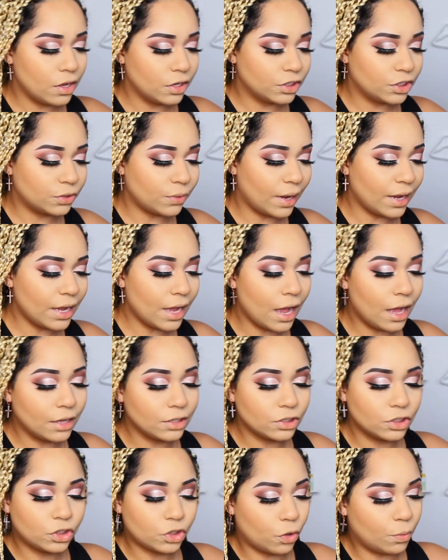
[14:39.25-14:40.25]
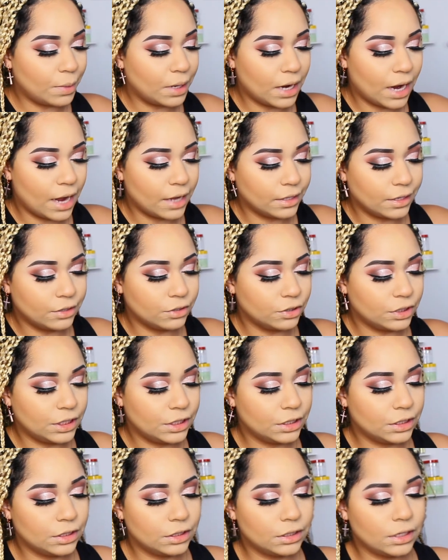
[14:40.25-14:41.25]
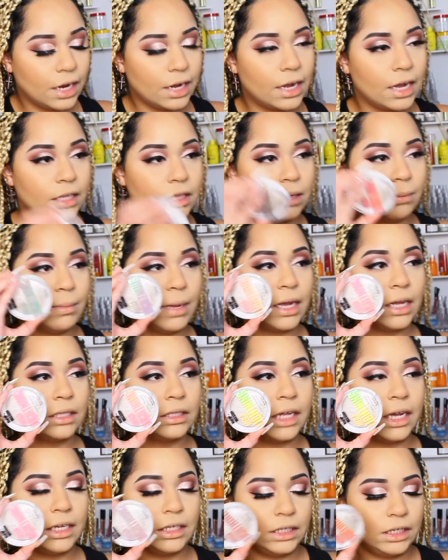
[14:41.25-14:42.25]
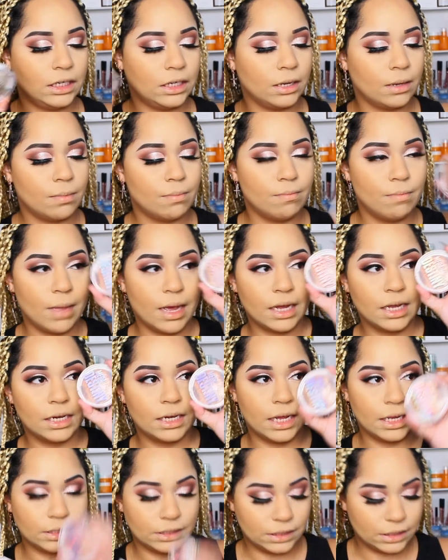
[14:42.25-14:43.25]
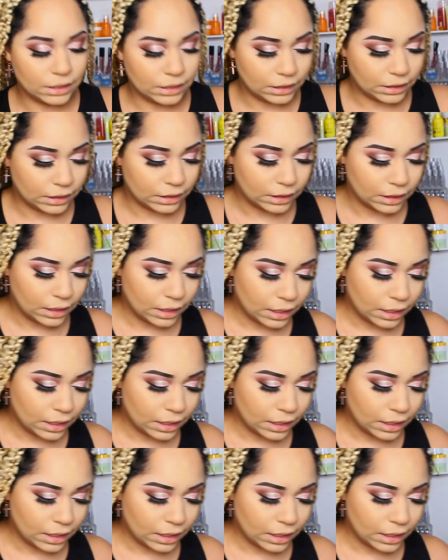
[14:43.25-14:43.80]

So I got so many highlighters here. I got the Mega Lightning, Mega Destiny.